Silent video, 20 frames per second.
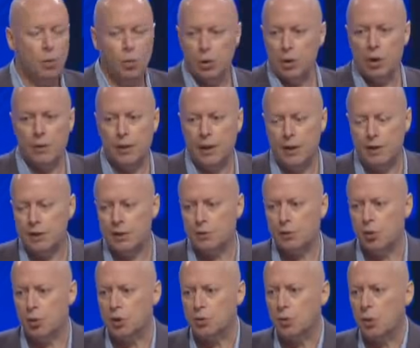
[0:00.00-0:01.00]
Well, no, that isn't,
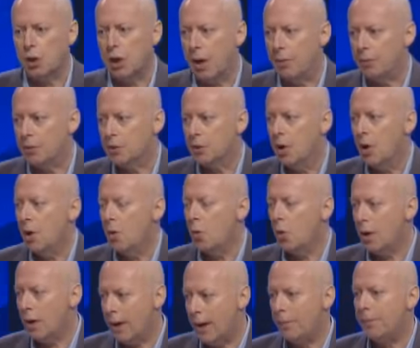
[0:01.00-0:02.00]
of course, what happens.
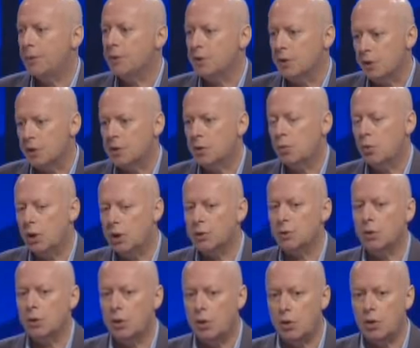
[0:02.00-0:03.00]
What happens is the
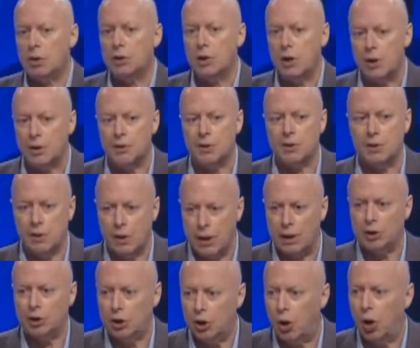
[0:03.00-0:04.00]
ones with long tusks
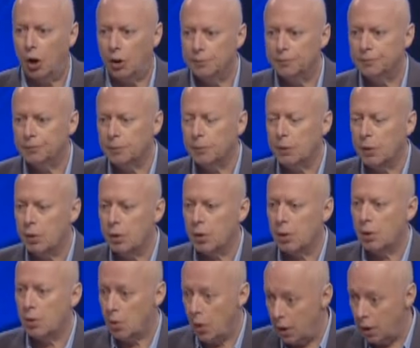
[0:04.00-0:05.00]
get shot
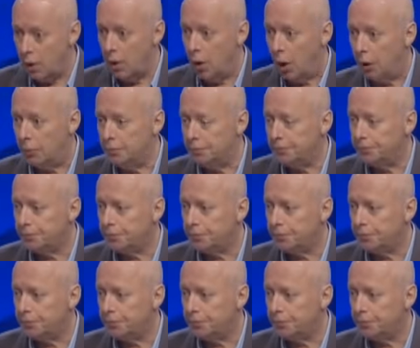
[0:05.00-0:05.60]
quite a lot.